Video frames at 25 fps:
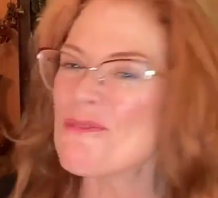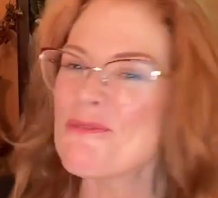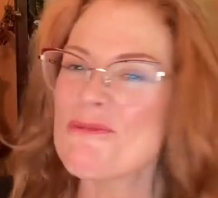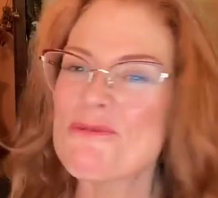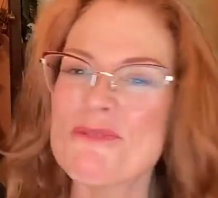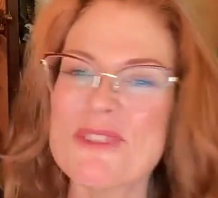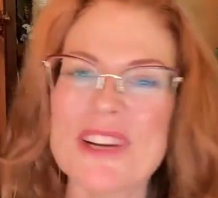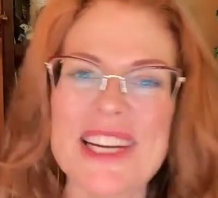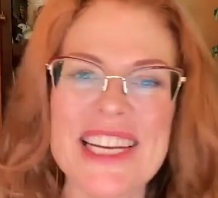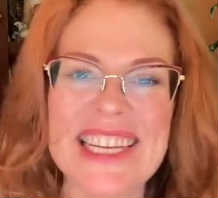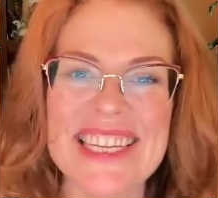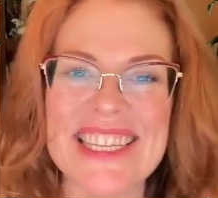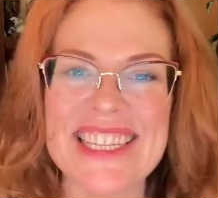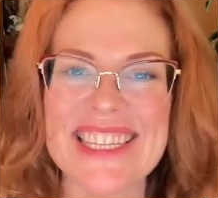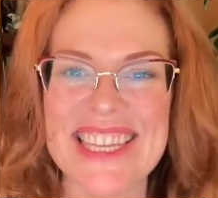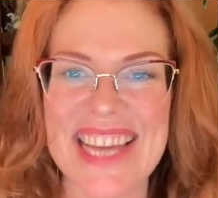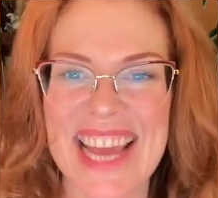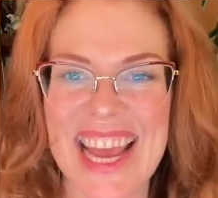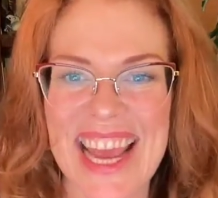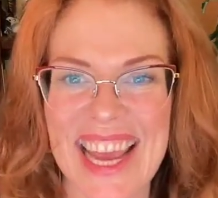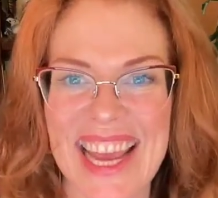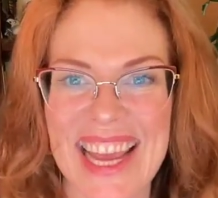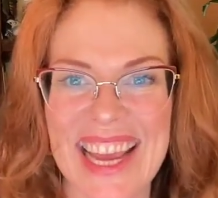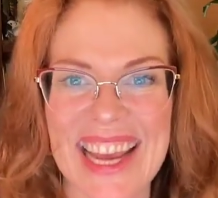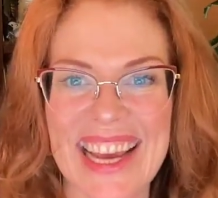freaking
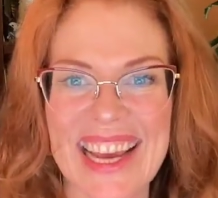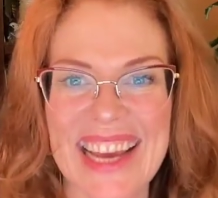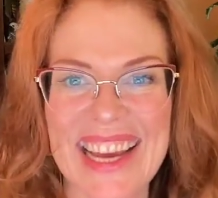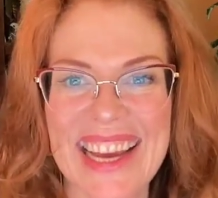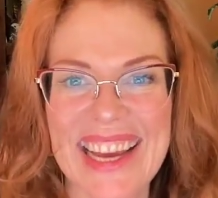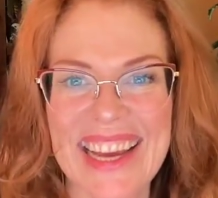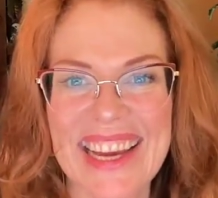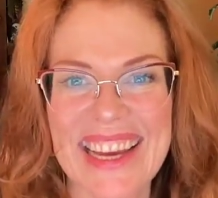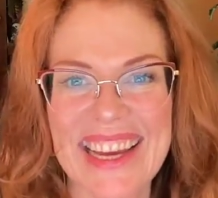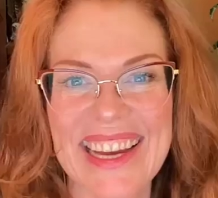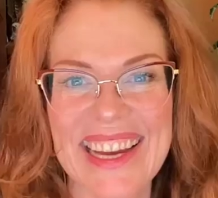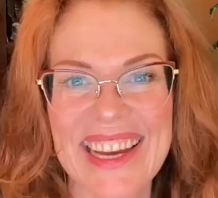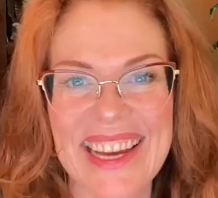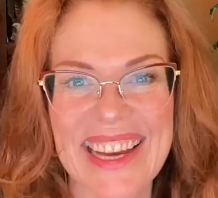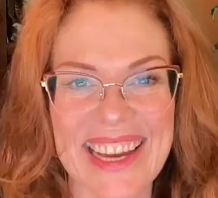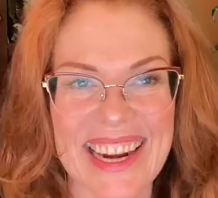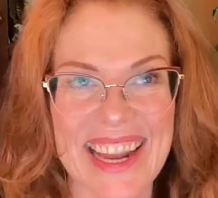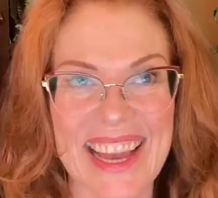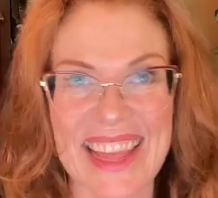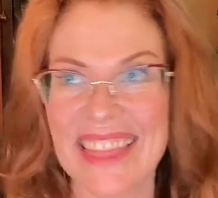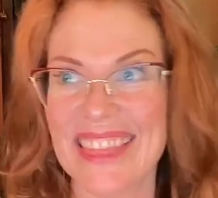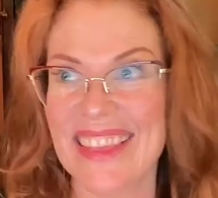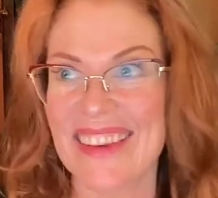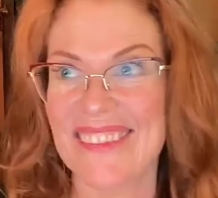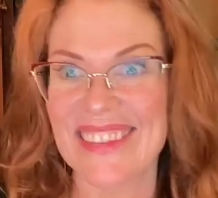day. And
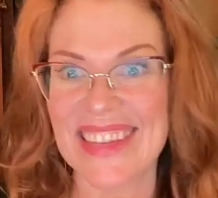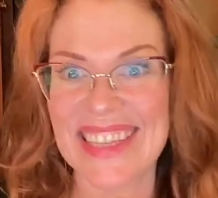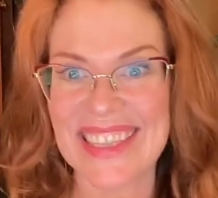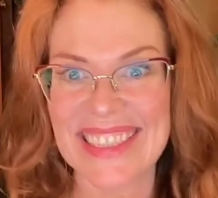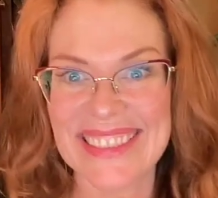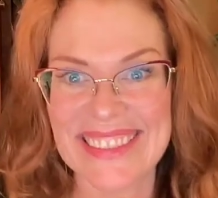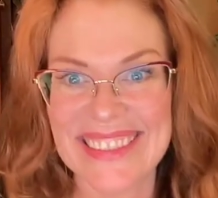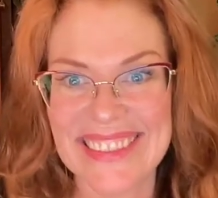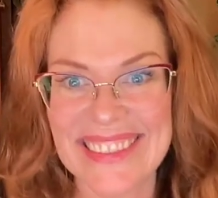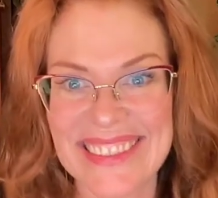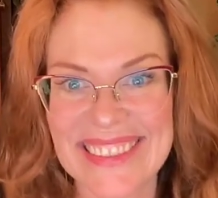I love it.